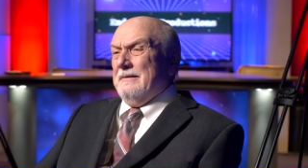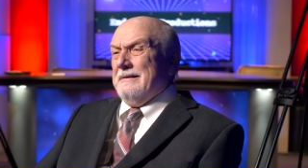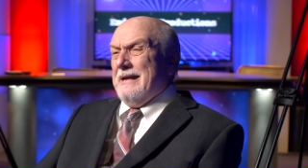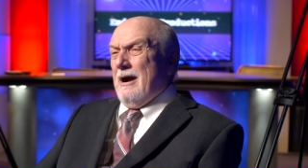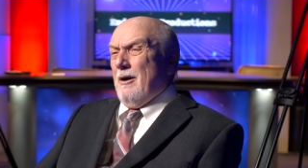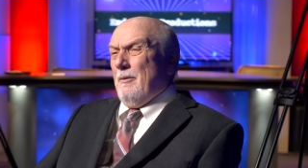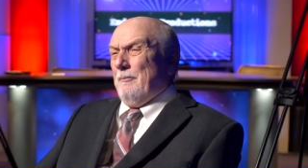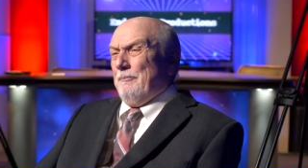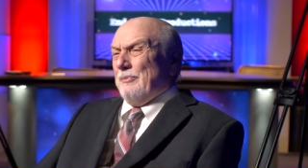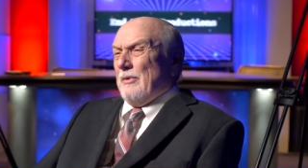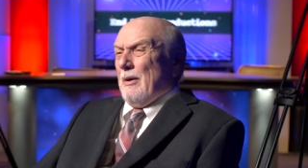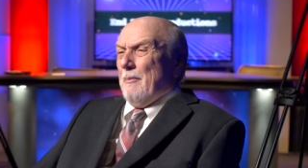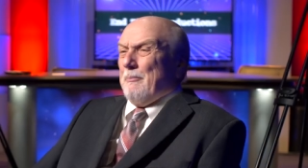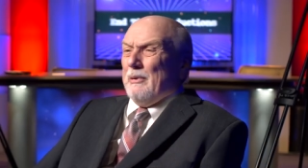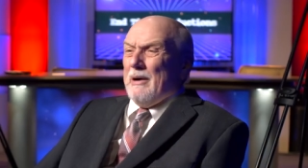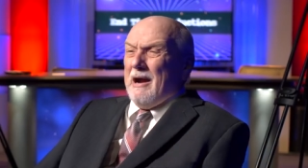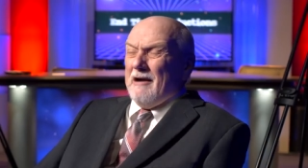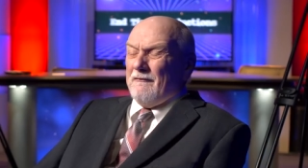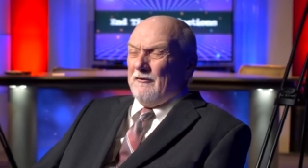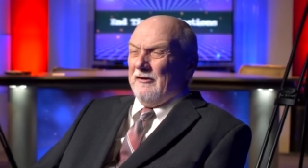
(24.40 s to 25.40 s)
Now,
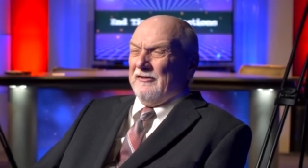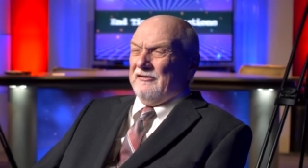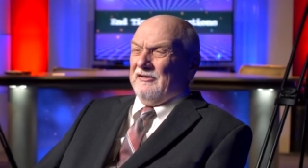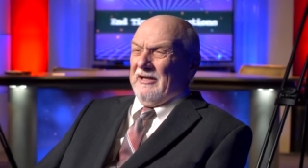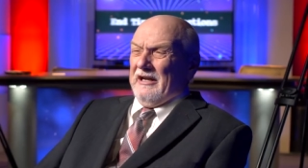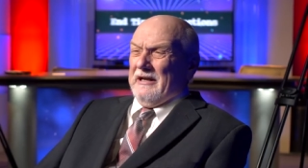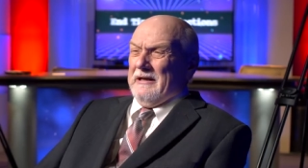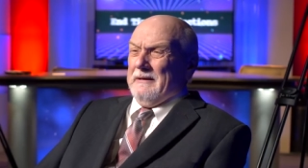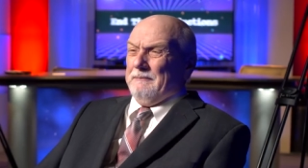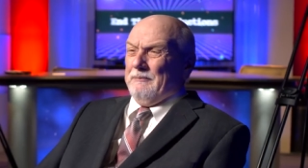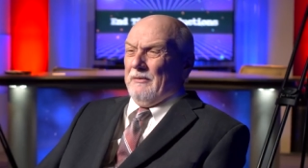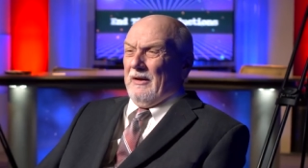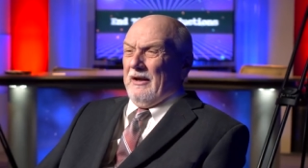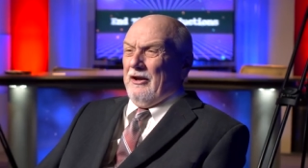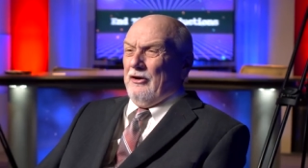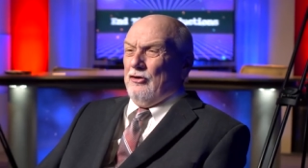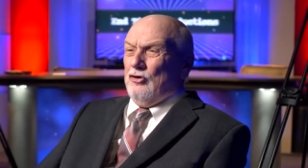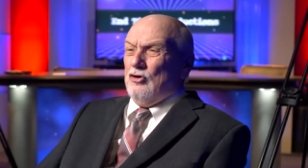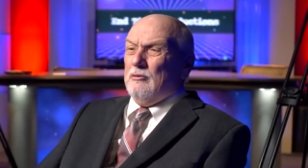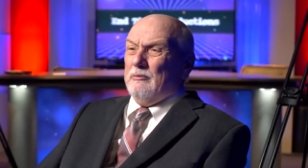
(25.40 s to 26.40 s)
prophecy
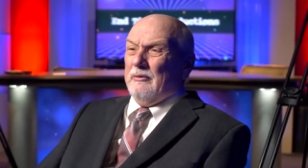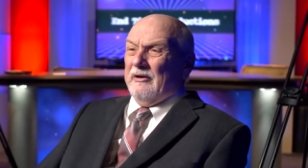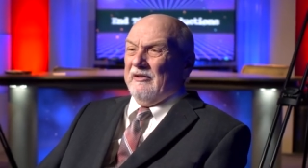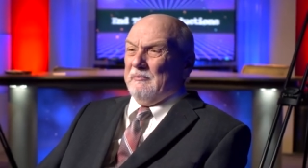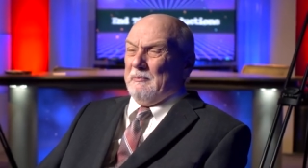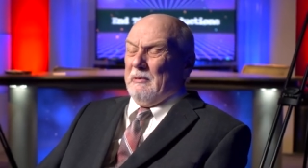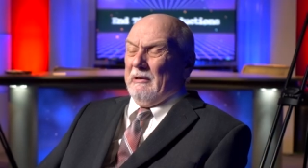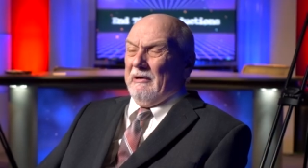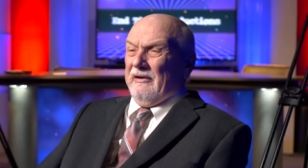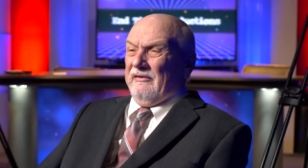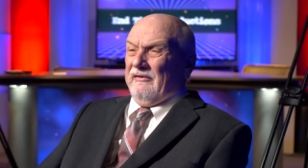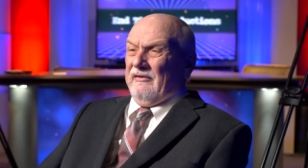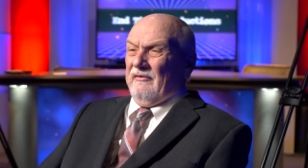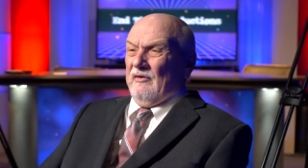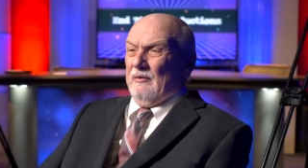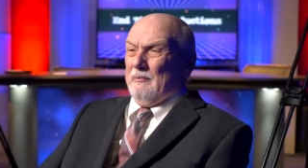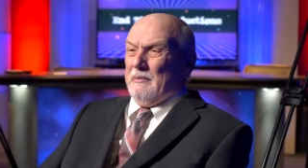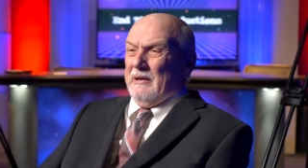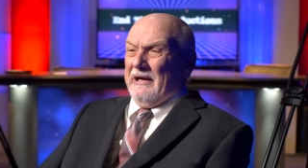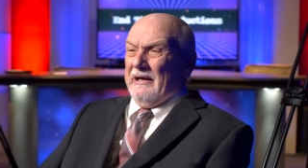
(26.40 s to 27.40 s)
in numerous parts
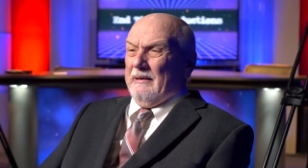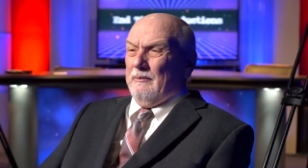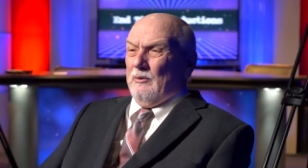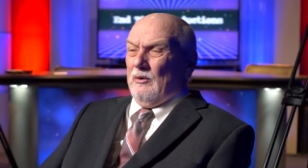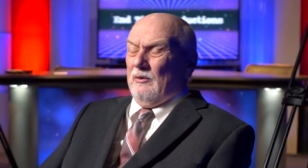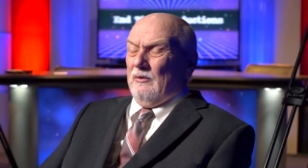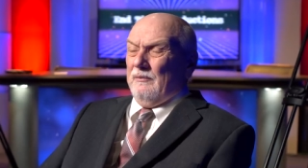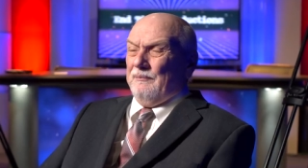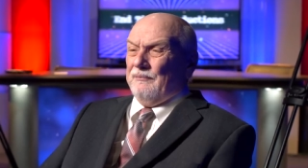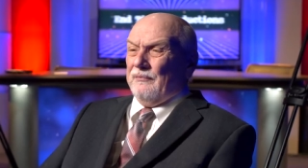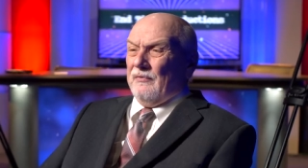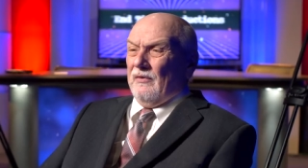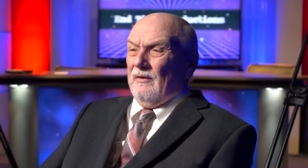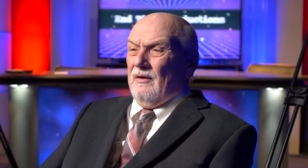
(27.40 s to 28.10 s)
of the Bible